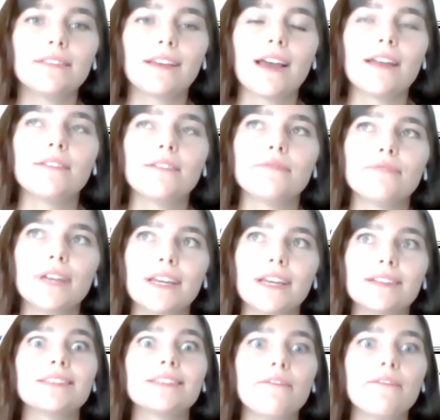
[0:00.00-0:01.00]
kind of like a
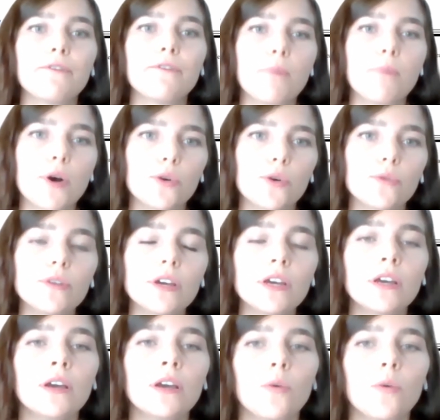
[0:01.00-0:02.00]
safer mode
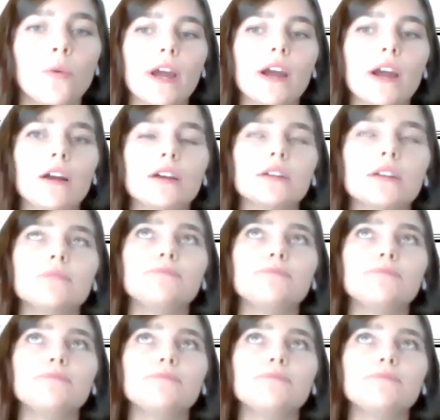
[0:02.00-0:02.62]
where